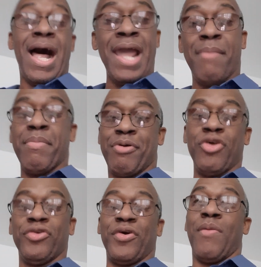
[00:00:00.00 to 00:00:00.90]
I am a
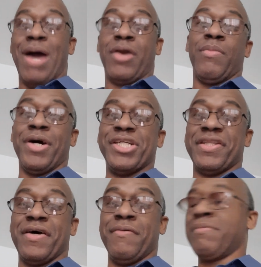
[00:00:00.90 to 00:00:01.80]
producer on micro
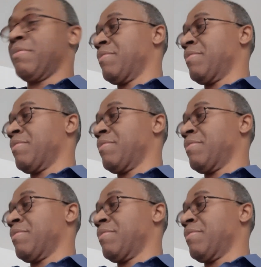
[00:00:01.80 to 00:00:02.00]
budget though.